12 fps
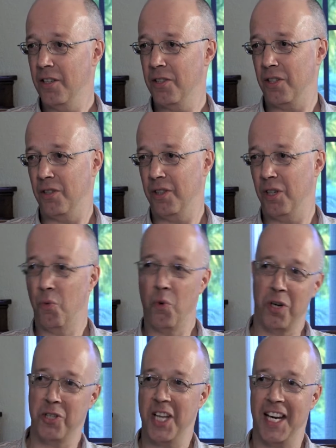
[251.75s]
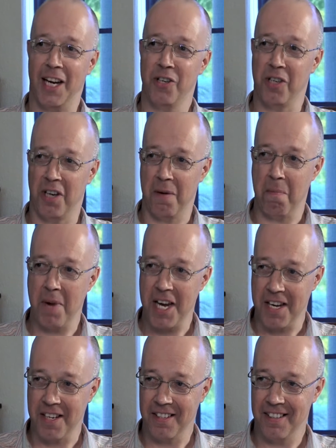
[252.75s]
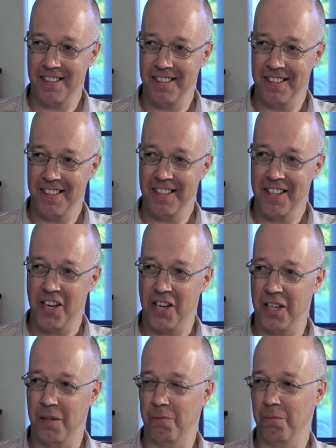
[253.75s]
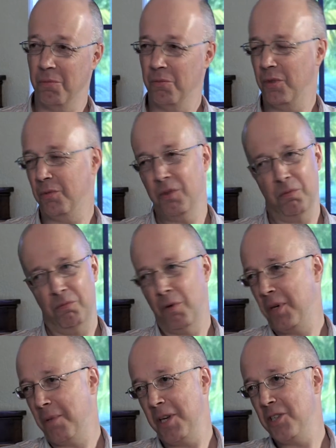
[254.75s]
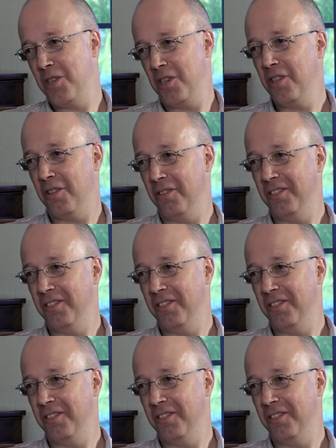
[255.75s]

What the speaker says: So, what does that actually mean? What would it mean to you?